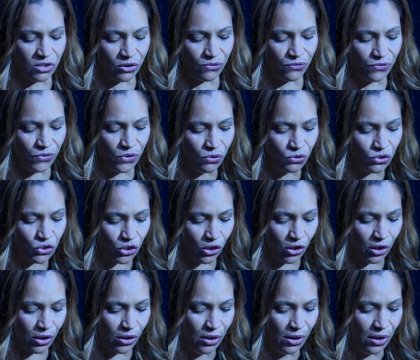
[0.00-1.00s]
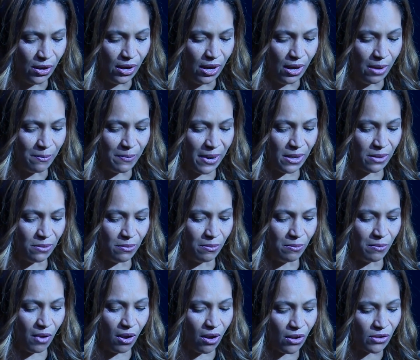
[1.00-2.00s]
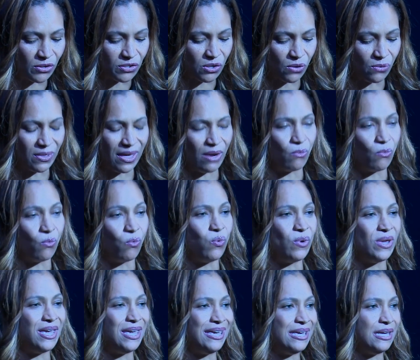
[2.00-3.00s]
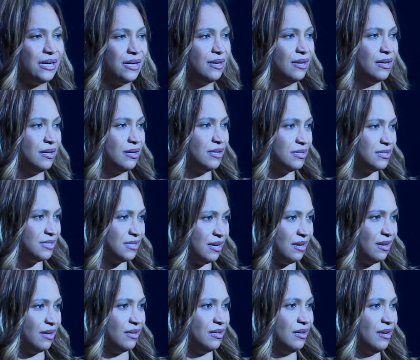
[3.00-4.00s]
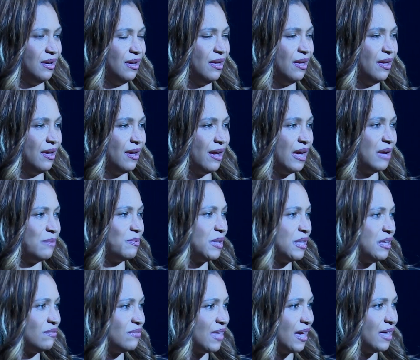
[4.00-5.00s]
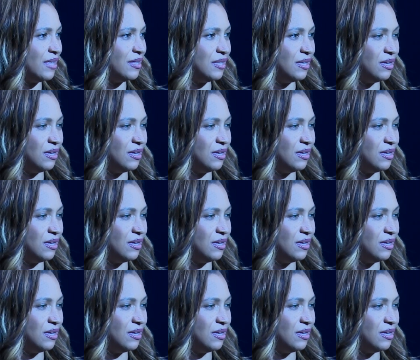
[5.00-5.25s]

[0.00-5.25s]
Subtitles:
their future, but also that we see it. I believe that